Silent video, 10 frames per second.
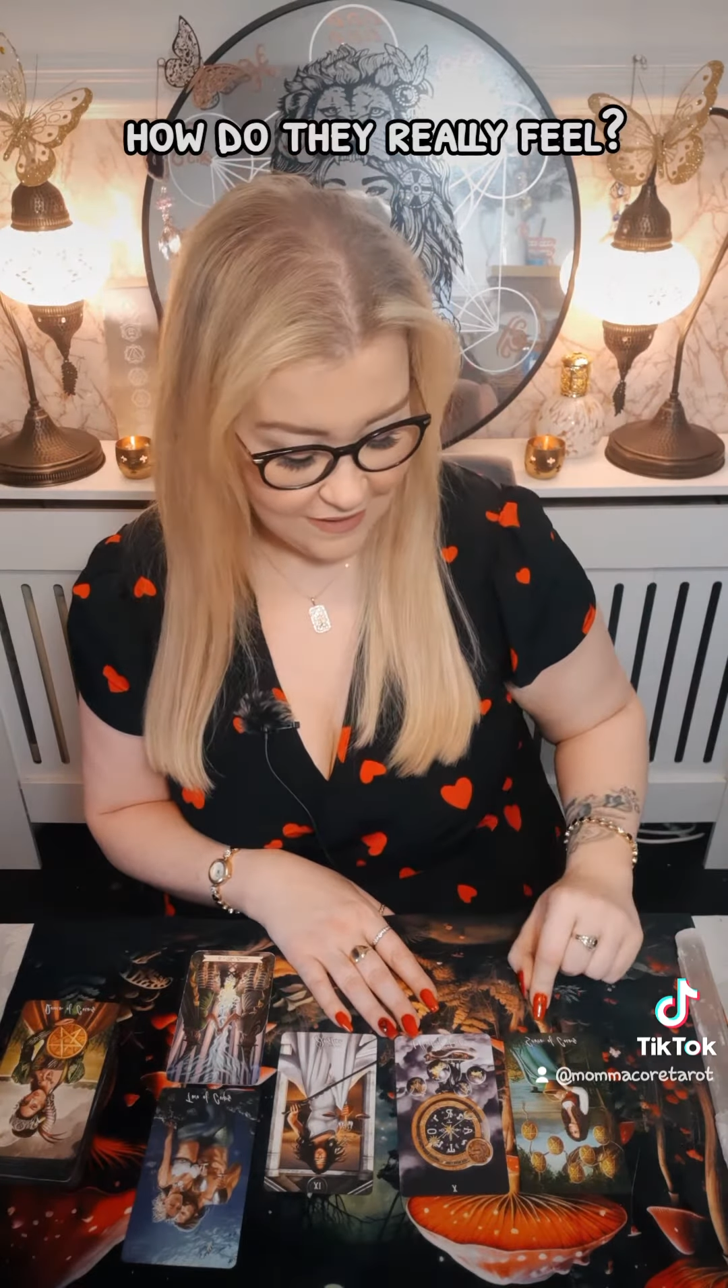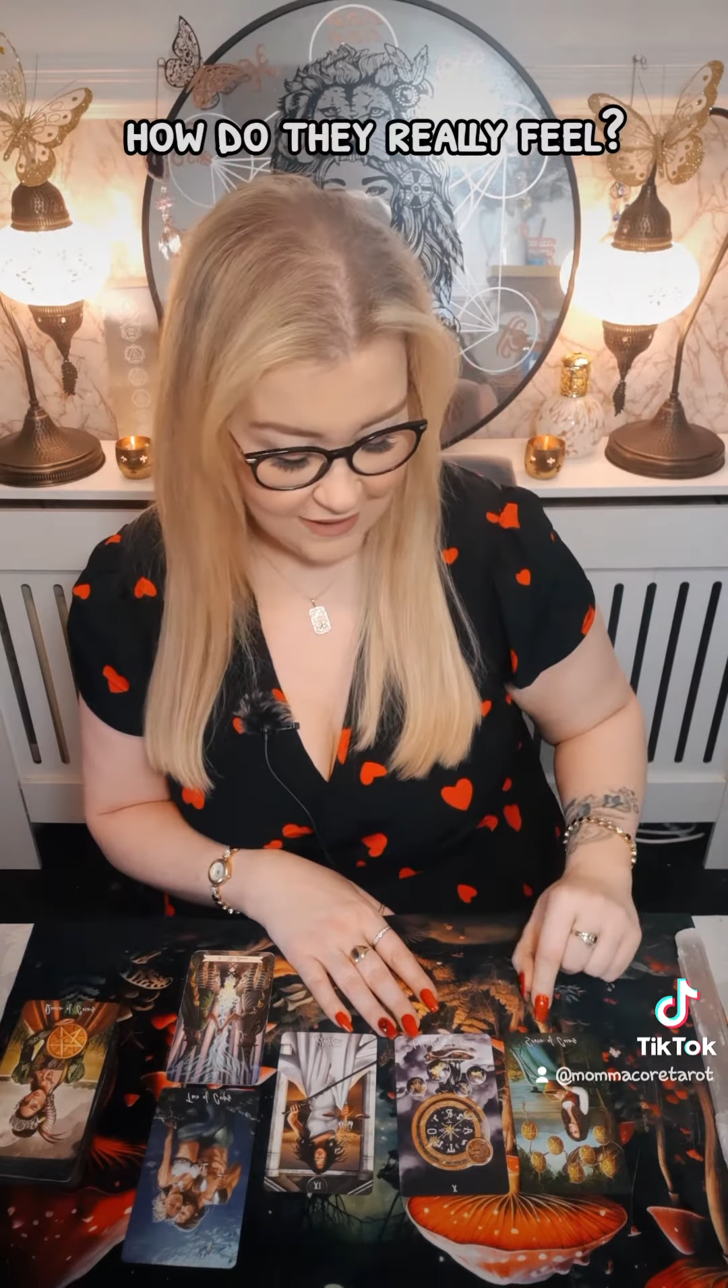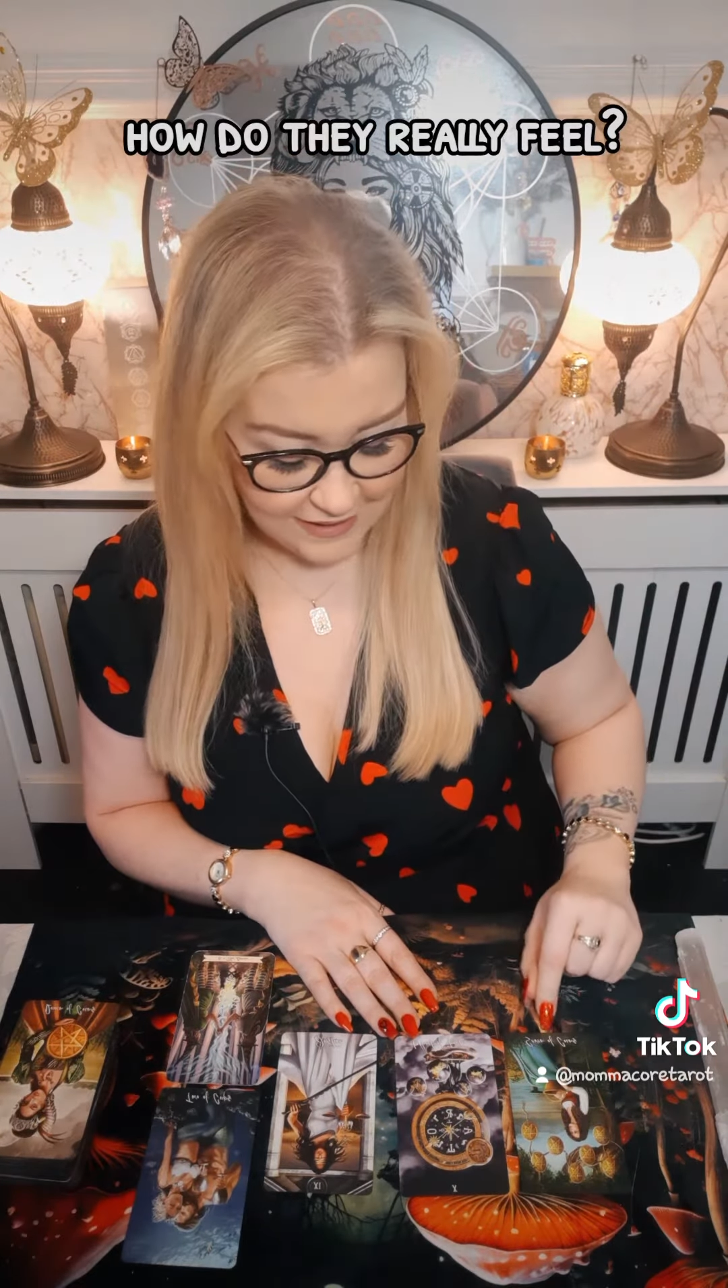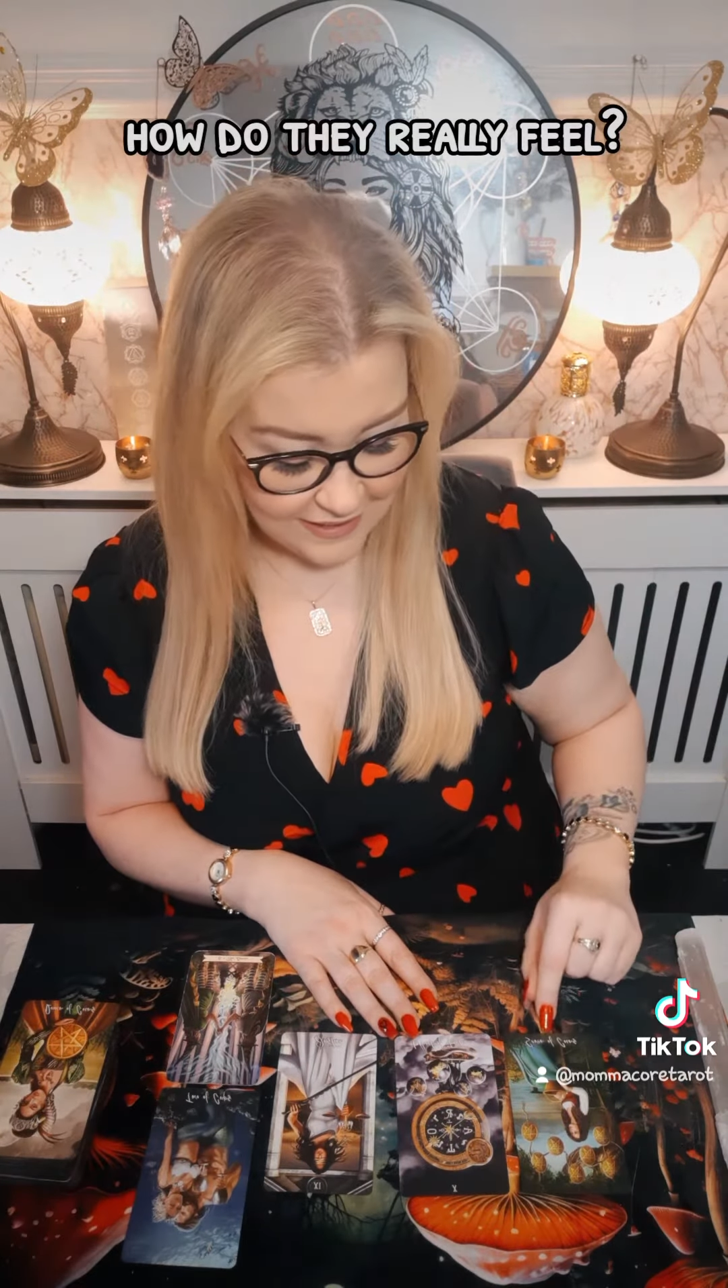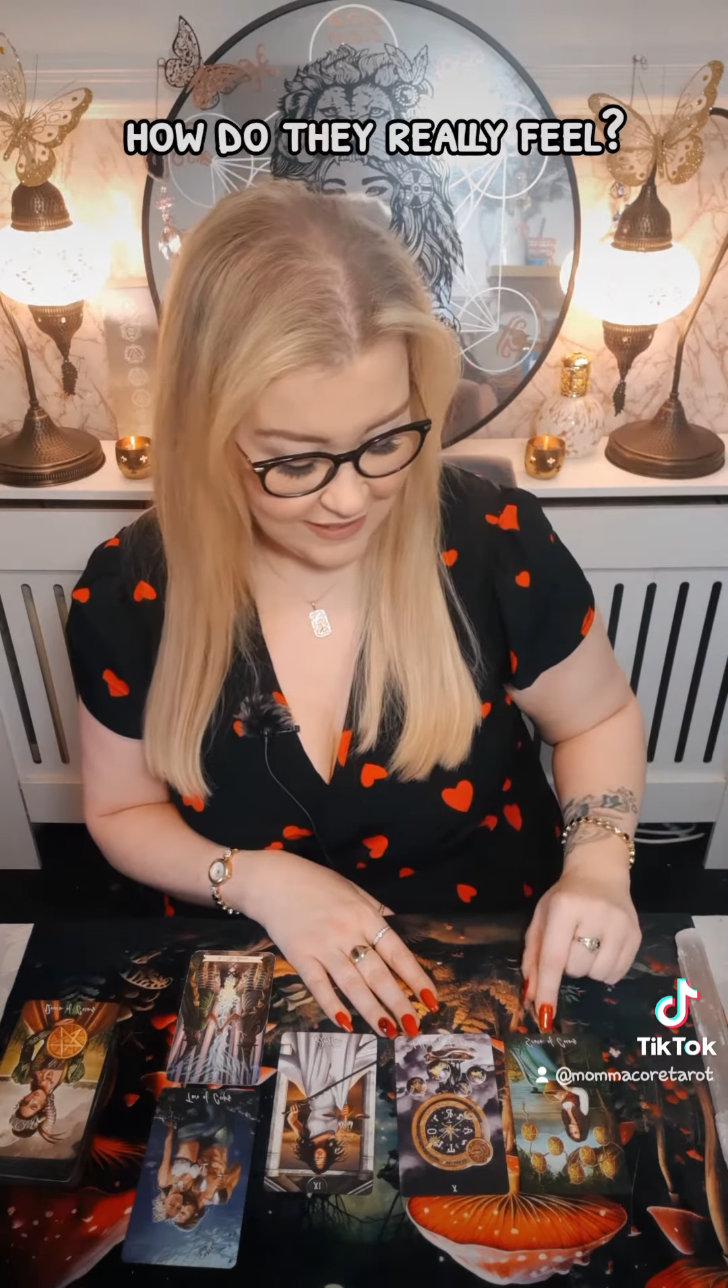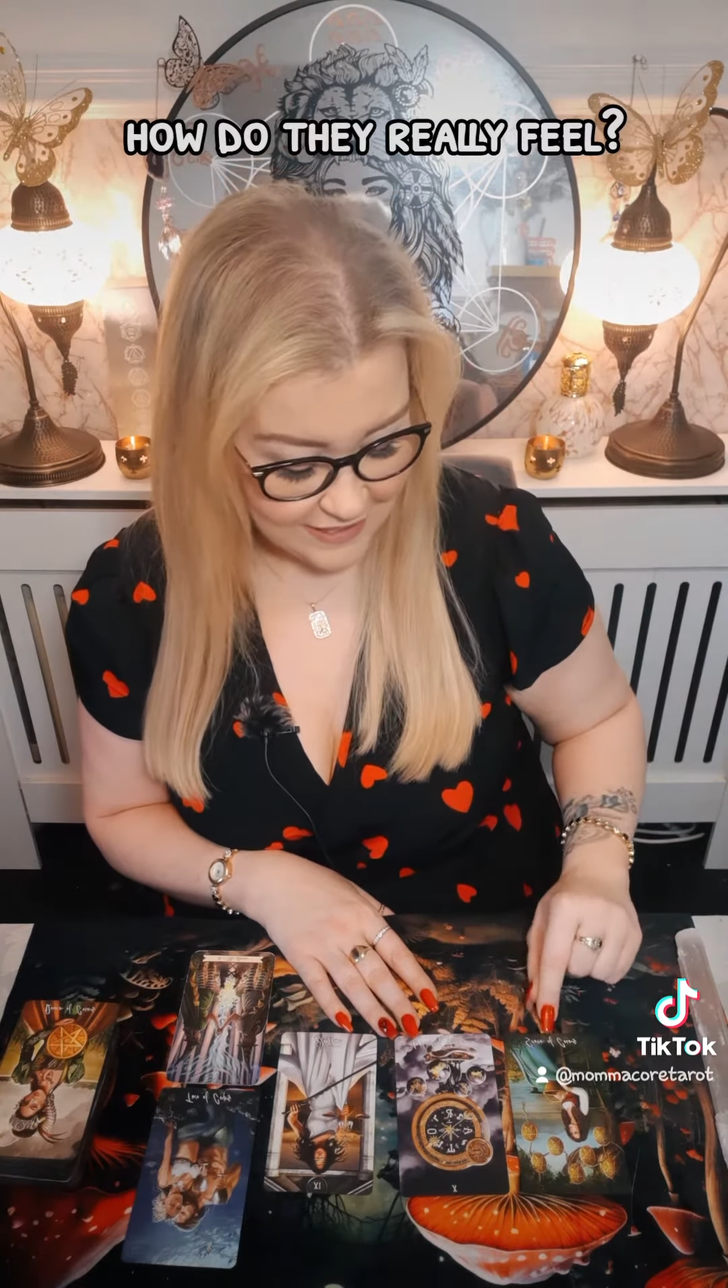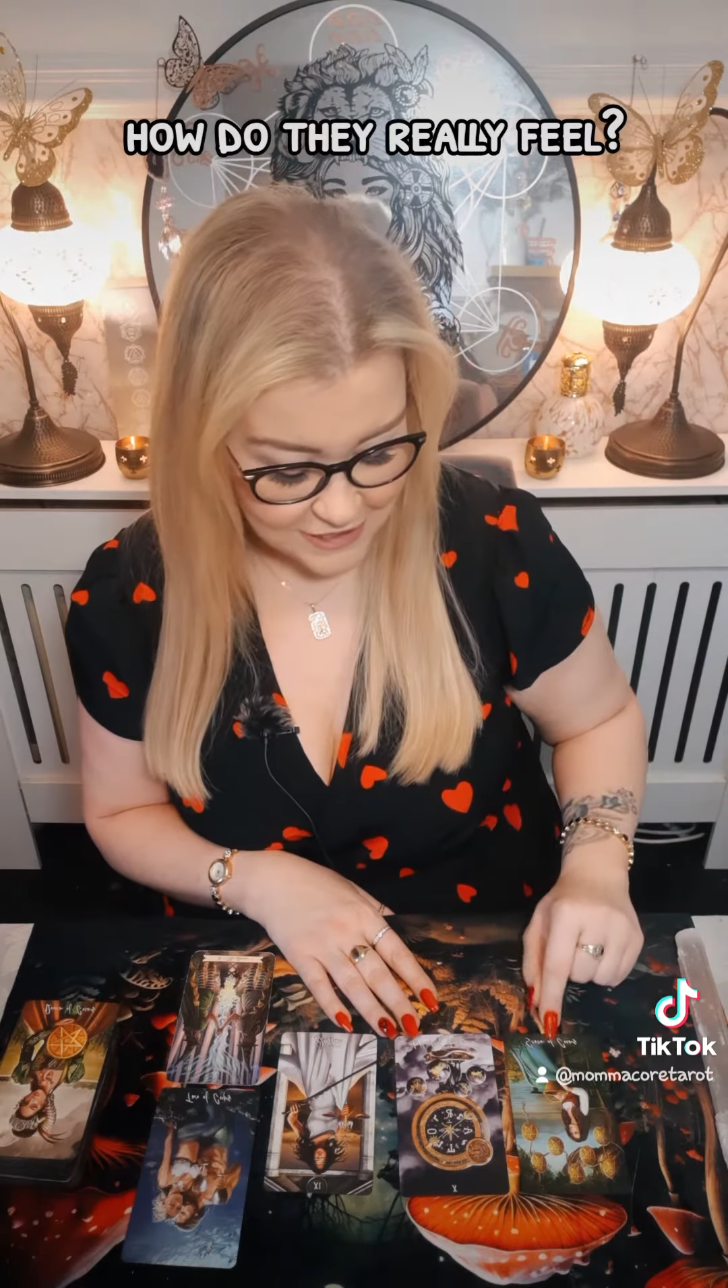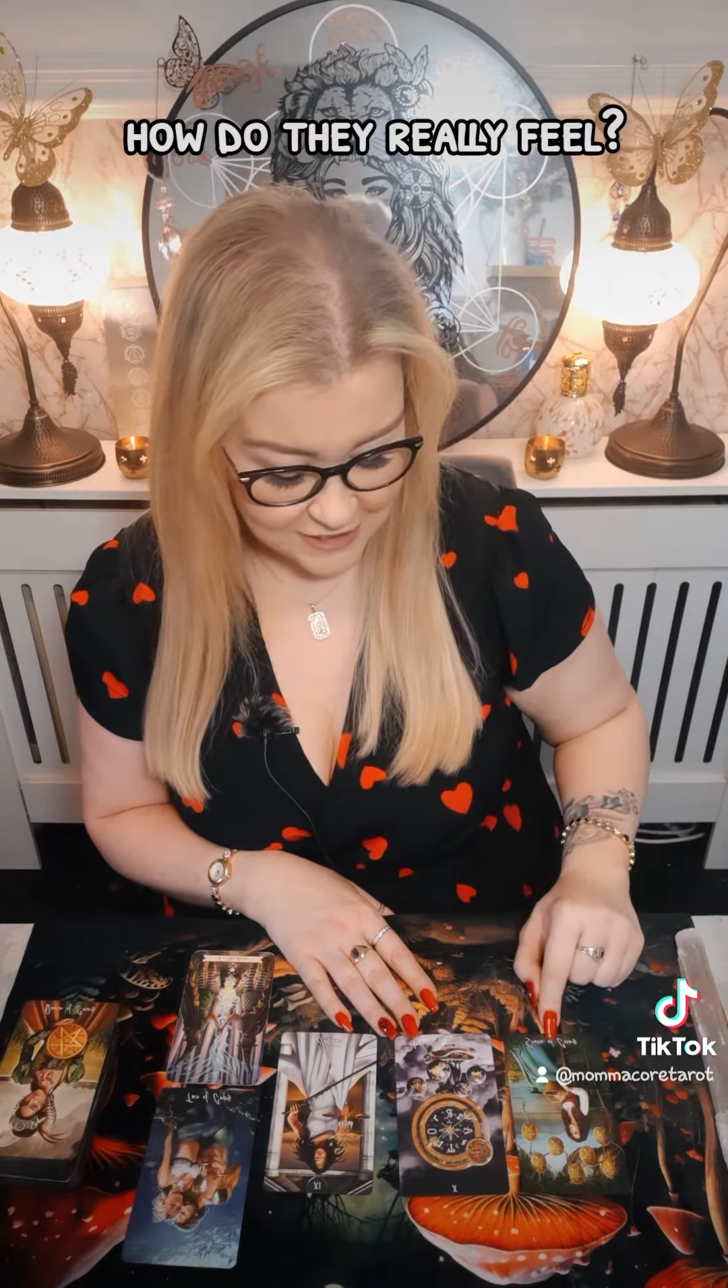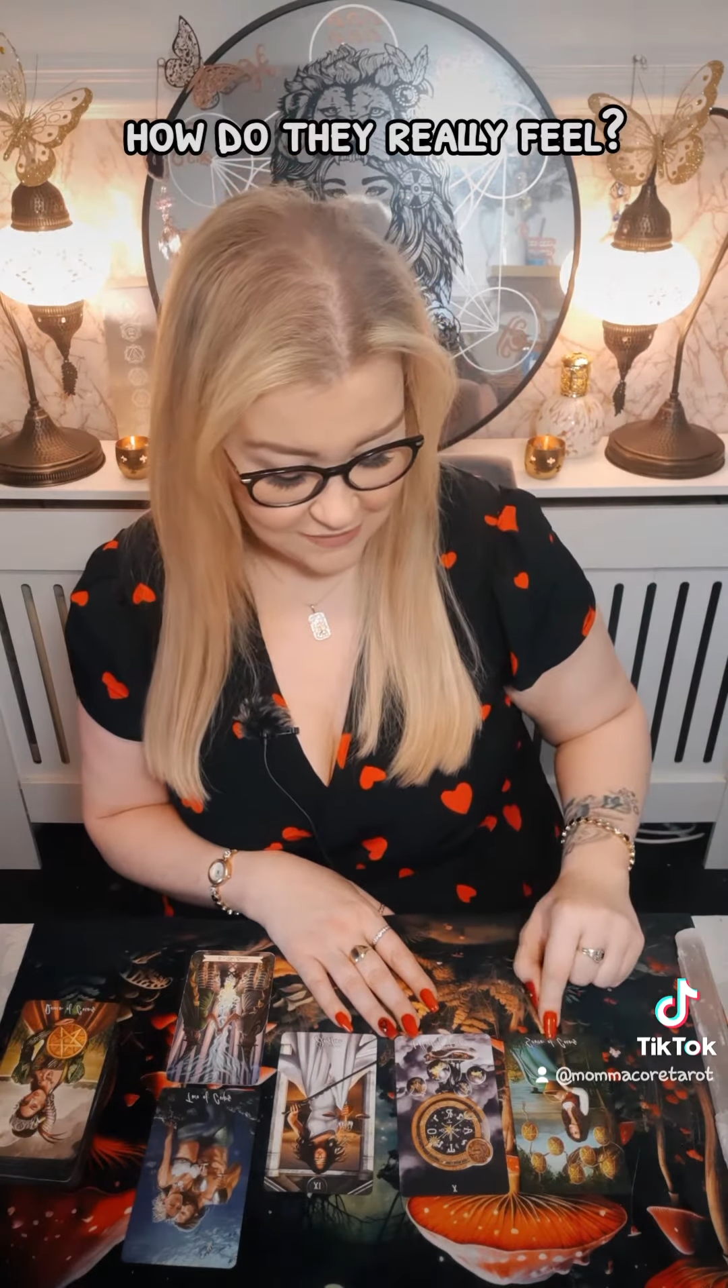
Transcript: I can literally